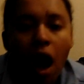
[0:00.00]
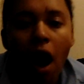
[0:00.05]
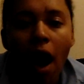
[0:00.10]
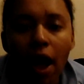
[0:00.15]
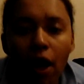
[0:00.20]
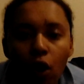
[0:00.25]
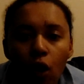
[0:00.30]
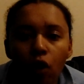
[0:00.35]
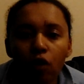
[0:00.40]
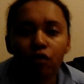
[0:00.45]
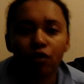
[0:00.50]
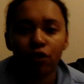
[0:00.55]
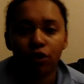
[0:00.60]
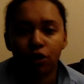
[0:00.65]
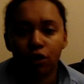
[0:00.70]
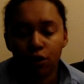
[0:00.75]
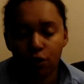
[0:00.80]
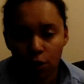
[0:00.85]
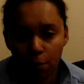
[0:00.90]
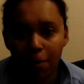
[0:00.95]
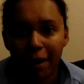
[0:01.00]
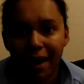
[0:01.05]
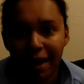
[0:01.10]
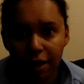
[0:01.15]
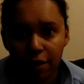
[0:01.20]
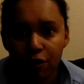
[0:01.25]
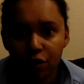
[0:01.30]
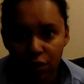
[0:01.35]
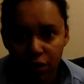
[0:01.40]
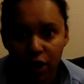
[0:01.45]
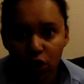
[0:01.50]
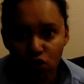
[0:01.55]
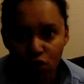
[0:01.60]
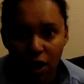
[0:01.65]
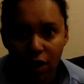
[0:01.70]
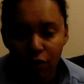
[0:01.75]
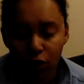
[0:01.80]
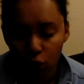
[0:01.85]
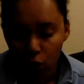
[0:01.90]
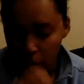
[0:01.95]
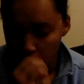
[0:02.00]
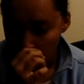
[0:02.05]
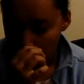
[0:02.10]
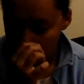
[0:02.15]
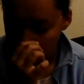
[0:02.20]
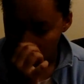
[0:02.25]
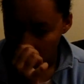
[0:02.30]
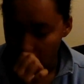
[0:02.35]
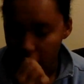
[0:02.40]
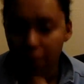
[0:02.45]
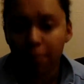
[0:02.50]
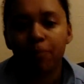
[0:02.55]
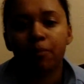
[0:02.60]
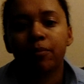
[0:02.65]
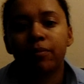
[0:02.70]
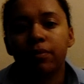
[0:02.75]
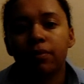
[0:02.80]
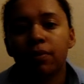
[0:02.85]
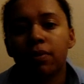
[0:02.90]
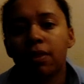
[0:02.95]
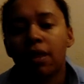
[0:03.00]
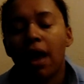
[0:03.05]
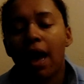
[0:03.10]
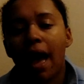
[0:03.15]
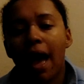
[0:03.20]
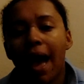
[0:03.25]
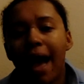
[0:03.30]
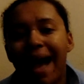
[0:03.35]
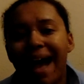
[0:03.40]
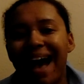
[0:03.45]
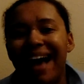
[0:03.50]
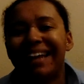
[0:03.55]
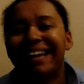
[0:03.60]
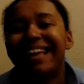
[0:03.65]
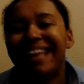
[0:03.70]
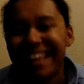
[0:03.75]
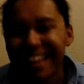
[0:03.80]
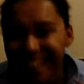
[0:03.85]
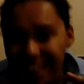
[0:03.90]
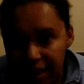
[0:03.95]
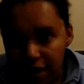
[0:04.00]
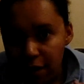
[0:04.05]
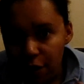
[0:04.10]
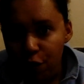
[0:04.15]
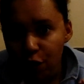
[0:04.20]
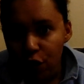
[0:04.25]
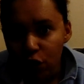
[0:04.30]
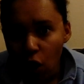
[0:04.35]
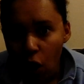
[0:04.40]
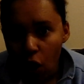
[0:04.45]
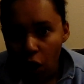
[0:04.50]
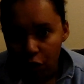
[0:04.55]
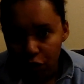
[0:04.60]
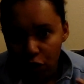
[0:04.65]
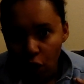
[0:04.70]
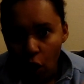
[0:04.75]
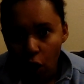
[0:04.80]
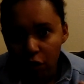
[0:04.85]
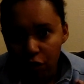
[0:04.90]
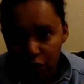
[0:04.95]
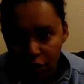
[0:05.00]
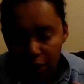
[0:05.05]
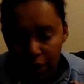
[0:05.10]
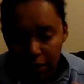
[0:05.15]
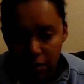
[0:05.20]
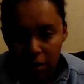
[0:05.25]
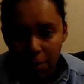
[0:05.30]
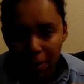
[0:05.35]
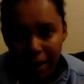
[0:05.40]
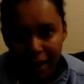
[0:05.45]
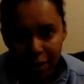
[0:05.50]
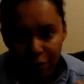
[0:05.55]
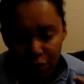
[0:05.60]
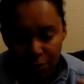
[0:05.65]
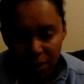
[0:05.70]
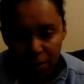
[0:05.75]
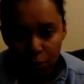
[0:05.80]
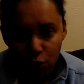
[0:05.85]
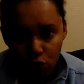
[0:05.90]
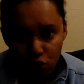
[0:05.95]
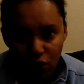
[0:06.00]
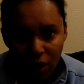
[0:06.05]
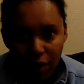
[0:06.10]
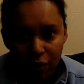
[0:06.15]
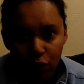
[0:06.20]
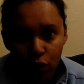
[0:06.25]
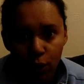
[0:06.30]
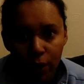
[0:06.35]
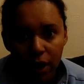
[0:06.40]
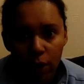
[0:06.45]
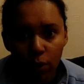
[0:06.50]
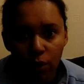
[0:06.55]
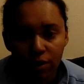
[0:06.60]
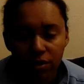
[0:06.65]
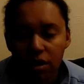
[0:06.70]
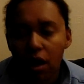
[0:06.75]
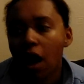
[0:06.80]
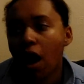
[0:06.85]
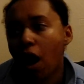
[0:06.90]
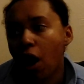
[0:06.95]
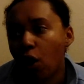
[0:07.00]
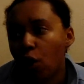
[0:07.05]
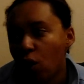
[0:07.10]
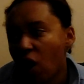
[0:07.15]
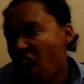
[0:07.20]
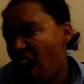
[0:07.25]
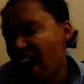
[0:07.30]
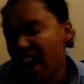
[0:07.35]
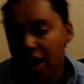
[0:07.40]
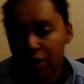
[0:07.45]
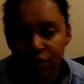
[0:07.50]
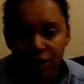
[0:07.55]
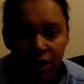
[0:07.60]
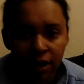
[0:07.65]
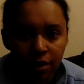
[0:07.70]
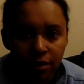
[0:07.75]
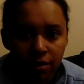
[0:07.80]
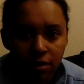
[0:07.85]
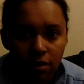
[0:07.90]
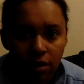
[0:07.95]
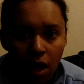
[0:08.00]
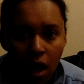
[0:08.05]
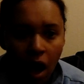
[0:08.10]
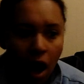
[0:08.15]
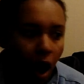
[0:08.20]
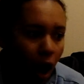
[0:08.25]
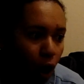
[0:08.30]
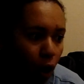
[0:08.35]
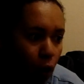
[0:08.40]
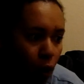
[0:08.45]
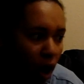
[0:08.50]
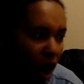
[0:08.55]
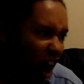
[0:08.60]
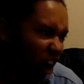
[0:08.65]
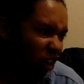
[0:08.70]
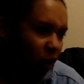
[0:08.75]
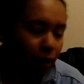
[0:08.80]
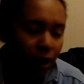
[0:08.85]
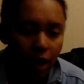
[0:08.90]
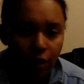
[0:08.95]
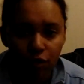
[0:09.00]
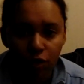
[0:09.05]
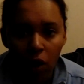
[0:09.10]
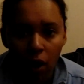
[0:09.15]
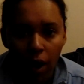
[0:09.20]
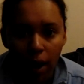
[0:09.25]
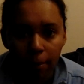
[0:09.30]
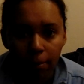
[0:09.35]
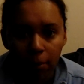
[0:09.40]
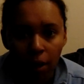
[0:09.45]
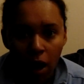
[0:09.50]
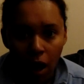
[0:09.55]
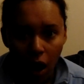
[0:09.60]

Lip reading: I offered to pay for their travel, right? And even after offering to pay for people's travel, it was, oh, I have kids. Oh, I don't have time.